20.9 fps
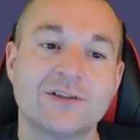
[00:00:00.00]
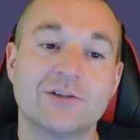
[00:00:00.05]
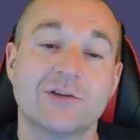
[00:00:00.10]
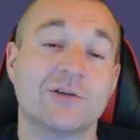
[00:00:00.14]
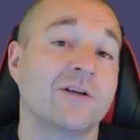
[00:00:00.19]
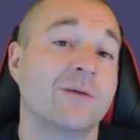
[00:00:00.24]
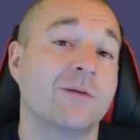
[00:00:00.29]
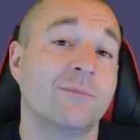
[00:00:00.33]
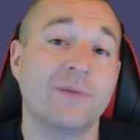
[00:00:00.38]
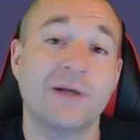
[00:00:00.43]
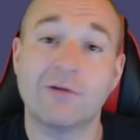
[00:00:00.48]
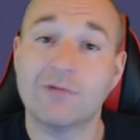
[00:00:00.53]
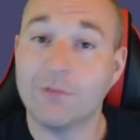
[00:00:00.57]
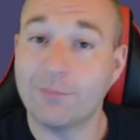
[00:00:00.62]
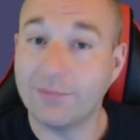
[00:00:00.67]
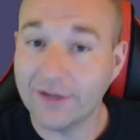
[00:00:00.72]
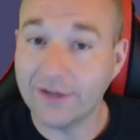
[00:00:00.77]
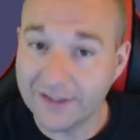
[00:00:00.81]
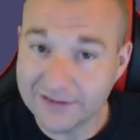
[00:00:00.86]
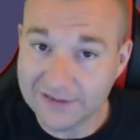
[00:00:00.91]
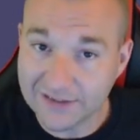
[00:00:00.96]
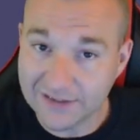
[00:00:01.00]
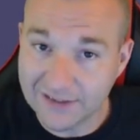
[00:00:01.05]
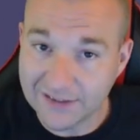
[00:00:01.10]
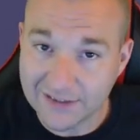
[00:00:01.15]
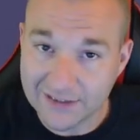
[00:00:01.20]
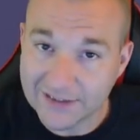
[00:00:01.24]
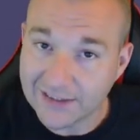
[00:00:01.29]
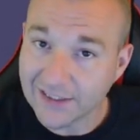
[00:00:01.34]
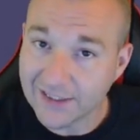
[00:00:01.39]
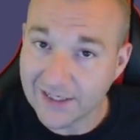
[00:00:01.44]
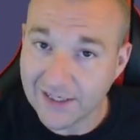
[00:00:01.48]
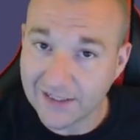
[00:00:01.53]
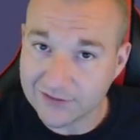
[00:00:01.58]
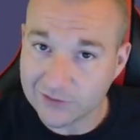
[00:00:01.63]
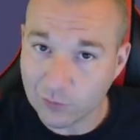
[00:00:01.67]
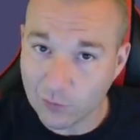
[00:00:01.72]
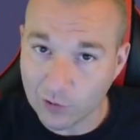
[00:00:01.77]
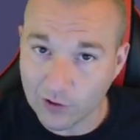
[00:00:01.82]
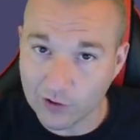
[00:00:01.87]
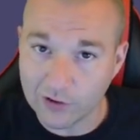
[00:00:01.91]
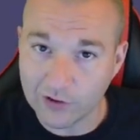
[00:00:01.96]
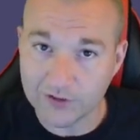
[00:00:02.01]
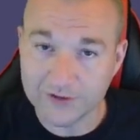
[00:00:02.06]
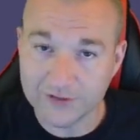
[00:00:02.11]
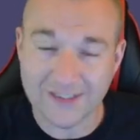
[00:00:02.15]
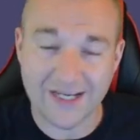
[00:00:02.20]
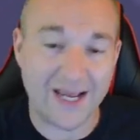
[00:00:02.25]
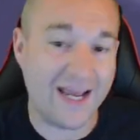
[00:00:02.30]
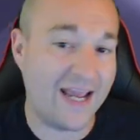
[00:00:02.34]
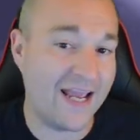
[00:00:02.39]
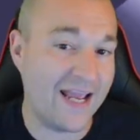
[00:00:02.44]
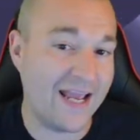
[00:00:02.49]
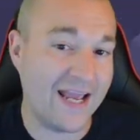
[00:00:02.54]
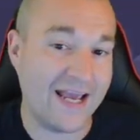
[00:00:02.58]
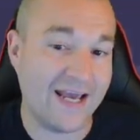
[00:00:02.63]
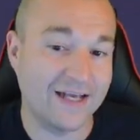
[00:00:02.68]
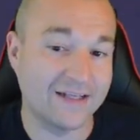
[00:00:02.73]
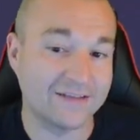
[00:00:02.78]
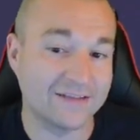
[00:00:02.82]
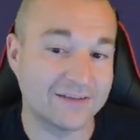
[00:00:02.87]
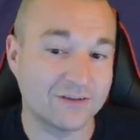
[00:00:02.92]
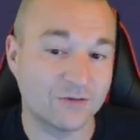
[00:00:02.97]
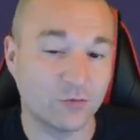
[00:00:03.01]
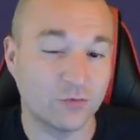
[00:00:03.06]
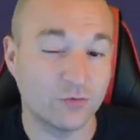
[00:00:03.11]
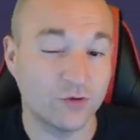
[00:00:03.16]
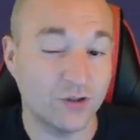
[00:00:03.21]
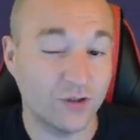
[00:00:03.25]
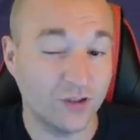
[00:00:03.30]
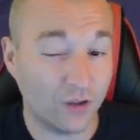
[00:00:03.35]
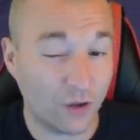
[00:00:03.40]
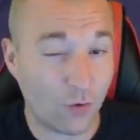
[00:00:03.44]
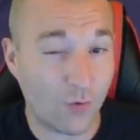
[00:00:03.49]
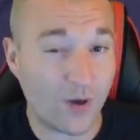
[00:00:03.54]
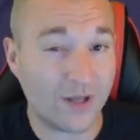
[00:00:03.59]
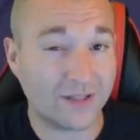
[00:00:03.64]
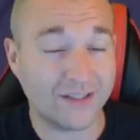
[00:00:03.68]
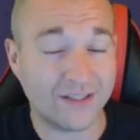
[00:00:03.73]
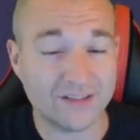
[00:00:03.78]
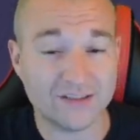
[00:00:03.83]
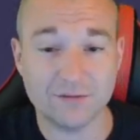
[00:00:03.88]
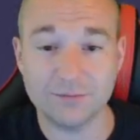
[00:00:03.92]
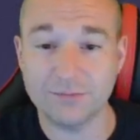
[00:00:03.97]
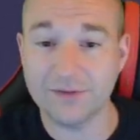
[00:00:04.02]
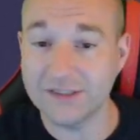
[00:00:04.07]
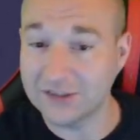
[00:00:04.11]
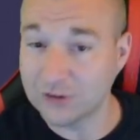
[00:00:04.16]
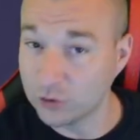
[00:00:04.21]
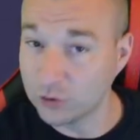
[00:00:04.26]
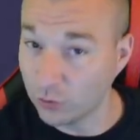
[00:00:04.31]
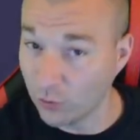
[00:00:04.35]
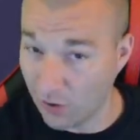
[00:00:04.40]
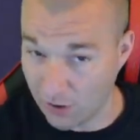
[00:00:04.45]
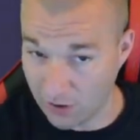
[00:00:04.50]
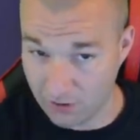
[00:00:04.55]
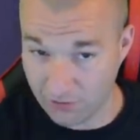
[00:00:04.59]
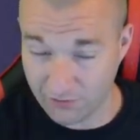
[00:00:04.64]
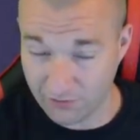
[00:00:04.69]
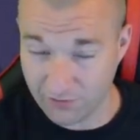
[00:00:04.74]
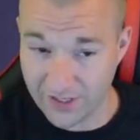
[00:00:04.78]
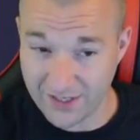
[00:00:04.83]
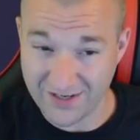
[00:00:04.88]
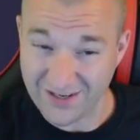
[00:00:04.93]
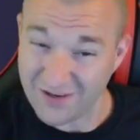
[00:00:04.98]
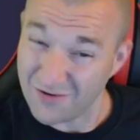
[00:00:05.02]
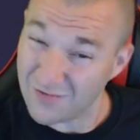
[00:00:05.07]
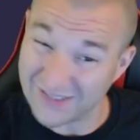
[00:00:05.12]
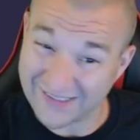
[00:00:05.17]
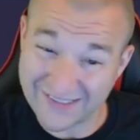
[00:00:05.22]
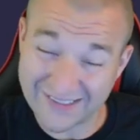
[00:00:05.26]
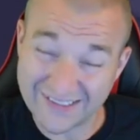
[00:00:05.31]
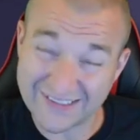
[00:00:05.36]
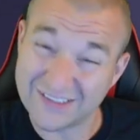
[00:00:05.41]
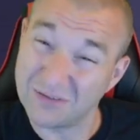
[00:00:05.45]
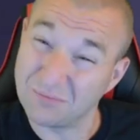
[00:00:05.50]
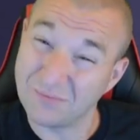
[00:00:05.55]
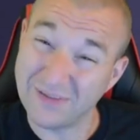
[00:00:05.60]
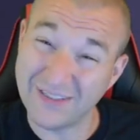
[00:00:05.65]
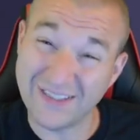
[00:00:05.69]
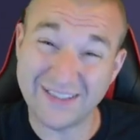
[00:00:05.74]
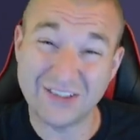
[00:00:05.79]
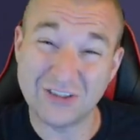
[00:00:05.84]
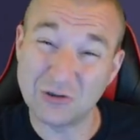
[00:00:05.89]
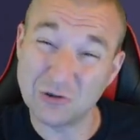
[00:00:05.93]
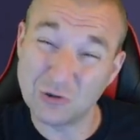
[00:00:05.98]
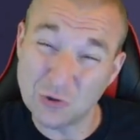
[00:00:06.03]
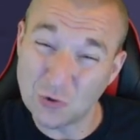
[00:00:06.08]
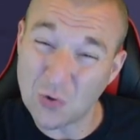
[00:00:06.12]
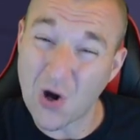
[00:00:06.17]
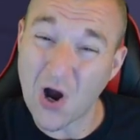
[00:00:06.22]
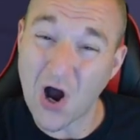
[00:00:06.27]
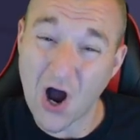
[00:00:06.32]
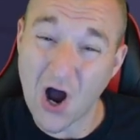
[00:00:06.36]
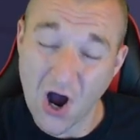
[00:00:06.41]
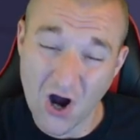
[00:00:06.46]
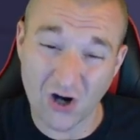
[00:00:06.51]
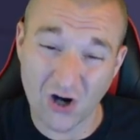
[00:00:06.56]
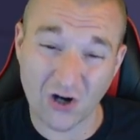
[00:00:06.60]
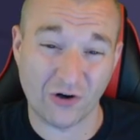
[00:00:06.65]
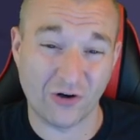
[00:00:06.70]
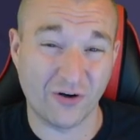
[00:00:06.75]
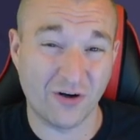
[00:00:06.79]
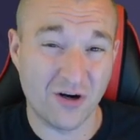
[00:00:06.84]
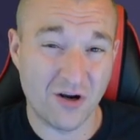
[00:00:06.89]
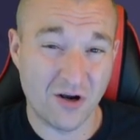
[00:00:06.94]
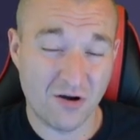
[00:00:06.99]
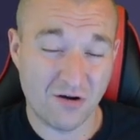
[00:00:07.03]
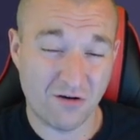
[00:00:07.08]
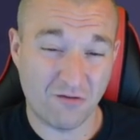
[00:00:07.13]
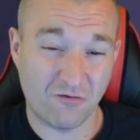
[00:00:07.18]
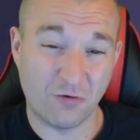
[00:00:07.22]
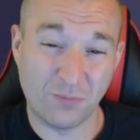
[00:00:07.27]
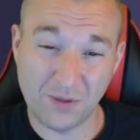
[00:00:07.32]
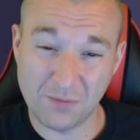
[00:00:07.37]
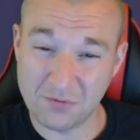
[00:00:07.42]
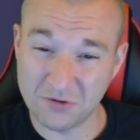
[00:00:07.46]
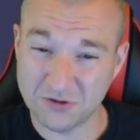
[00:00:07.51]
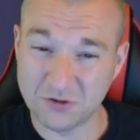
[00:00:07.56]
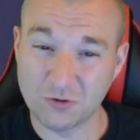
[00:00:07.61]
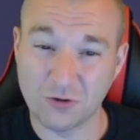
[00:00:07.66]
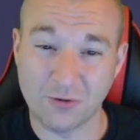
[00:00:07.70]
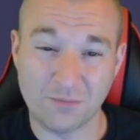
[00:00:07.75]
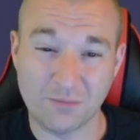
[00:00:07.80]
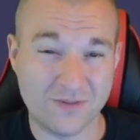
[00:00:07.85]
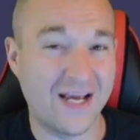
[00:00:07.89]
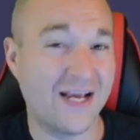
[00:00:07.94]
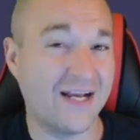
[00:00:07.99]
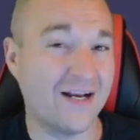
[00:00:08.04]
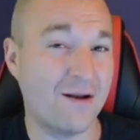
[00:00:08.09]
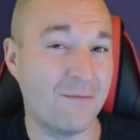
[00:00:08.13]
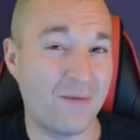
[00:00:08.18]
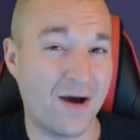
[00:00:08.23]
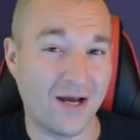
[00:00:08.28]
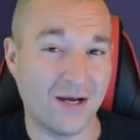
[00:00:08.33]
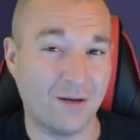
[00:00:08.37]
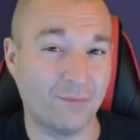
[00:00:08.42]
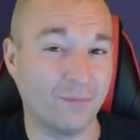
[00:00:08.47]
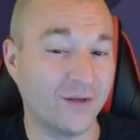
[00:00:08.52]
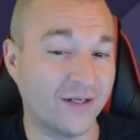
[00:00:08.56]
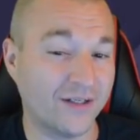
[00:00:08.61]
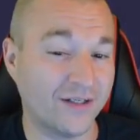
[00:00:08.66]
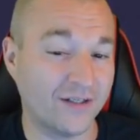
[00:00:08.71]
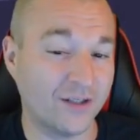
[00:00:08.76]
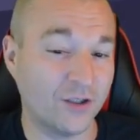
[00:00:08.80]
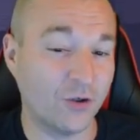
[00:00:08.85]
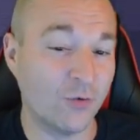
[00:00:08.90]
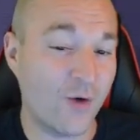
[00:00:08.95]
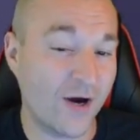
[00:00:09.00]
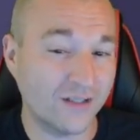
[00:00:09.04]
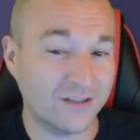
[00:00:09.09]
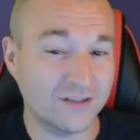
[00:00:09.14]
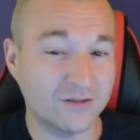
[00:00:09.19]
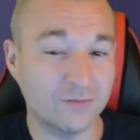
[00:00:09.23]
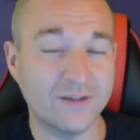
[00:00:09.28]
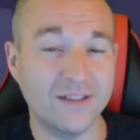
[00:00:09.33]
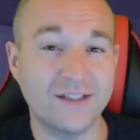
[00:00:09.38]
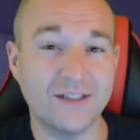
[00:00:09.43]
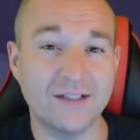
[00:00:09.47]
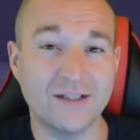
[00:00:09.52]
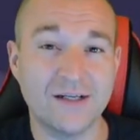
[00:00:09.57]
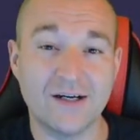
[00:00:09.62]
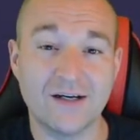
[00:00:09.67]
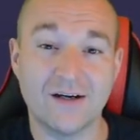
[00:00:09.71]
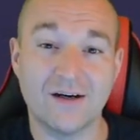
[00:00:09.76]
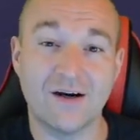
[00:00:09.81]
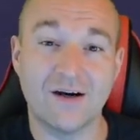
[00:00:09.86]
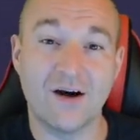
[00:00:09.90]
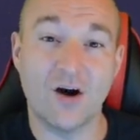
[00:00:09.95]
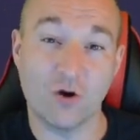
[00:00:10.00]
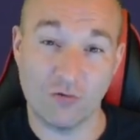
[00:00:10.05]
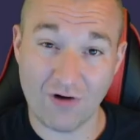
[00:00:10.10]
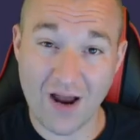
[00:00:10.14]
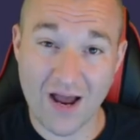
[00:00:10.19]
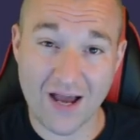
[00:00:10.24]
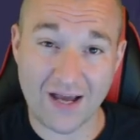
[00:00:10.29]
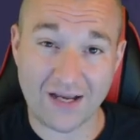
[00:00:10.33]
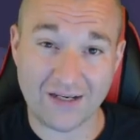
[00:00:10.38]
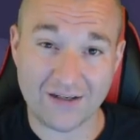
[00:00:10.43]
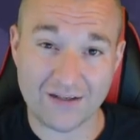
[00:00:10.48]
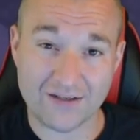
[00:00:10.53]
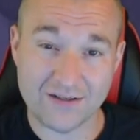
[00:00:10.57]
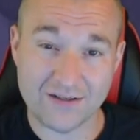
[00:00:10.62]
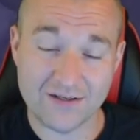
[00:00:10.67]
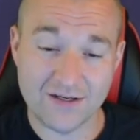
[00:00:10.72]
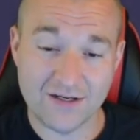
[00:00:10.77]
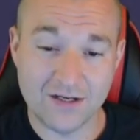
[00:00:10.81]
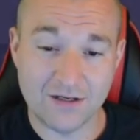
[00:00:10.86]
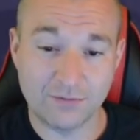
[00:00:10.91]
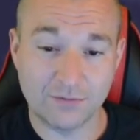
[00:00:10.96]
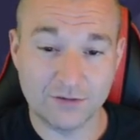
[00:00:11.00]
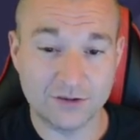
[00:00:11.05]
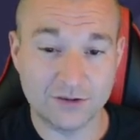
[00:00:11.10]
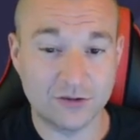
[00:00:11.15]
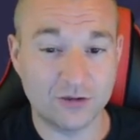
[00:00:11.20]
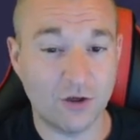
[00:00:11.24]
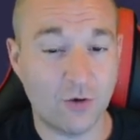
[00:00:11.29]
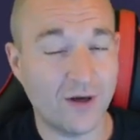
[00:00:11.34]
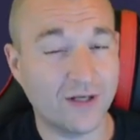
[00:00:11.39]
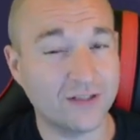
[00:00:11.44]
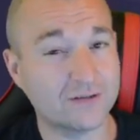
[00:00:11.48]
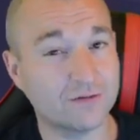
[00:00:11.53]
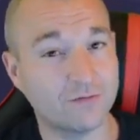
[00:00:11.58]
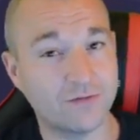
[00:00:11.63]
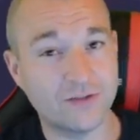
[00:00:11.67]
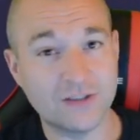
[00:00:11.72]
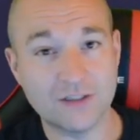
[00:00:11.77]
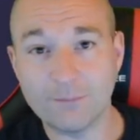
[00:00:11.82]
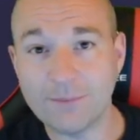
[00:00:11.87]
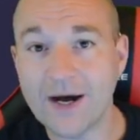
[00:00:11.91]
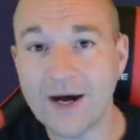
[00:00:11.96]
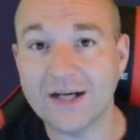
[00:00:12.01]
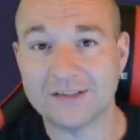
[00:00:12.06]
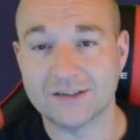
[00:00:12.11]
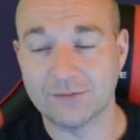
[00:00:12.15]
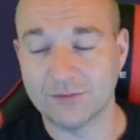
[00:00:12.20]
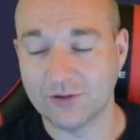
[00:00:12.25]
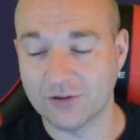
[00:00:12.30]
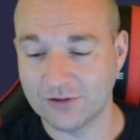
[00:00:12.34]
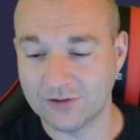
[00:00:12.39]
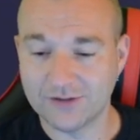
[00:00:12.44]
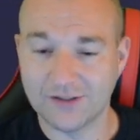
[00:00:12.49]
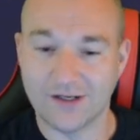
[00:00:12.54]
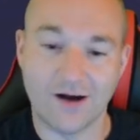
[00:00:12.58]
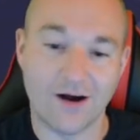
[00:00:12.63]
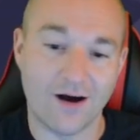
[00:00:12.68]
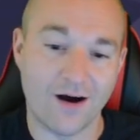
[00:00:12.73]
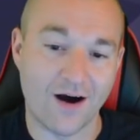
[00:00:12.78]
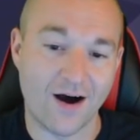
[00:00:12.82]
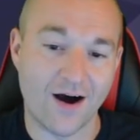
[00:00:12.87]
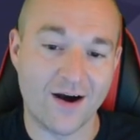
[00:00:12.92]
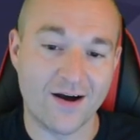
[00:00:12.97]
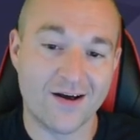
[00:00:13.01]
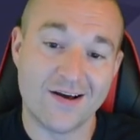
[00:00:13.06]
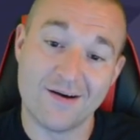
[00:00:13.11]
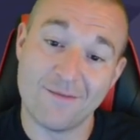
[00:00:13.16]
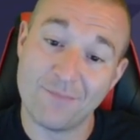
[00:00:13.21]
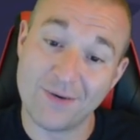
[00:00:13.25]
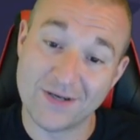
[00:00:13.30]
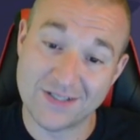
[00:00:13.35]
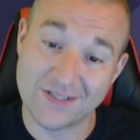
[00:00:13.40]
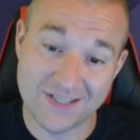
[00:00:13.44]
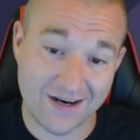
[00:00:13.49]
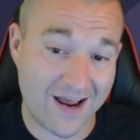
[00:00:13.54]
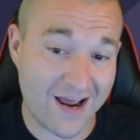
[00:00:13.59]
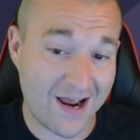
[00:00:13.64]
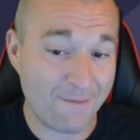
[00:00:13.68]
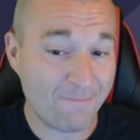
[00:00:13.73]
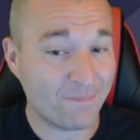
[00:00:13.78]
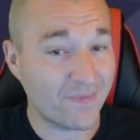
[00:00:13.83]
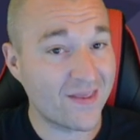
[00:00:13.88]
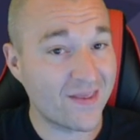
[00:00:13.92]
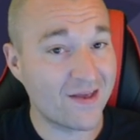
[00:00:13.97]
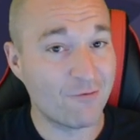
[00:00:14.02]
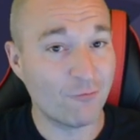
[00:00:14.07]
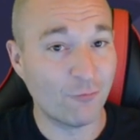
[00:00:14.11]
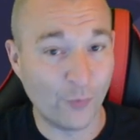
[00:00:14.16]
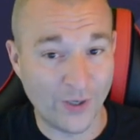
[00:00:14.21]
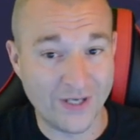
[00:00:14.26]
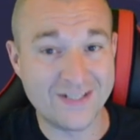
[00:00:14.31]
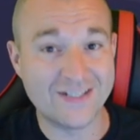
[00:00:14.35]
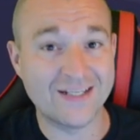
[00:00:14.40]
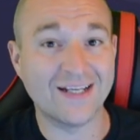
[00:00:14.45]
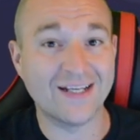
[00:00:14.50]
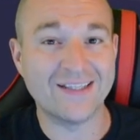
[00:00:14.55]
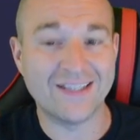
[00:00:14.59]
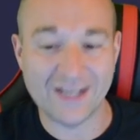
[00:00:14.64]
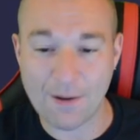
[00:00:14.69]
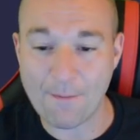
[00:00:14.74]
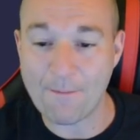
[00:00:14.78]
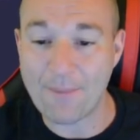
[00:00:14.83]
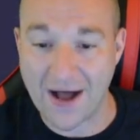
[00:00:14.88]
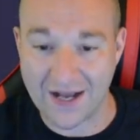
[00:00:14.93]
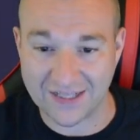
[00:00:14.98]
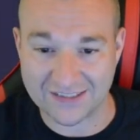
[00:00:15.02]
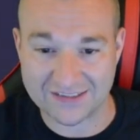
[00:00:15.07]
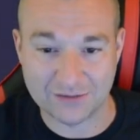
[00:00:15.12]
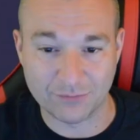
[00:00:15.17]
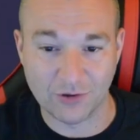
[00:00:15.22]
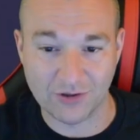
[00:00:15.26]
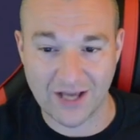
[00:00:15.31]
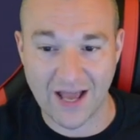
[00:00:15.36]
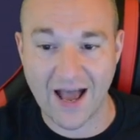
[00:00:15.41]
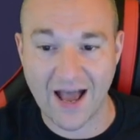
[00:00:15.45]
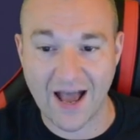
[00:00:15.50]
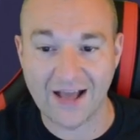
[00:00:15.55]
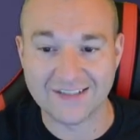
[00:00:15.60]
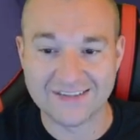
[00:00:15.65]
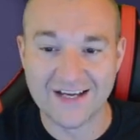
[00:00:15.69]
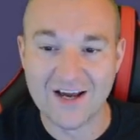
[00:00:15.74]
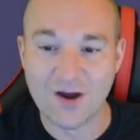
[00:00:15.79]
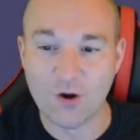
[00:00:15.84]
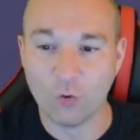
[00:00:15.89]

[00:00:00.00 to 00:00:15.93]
going to be replacing it in the next world, and you don't want things to be too hard, right? You don't want things to be too hard for people to obtain, in my opinion. You want it to be a grind, but you don't want it to feel impossible. But today, we did the impossible, guys.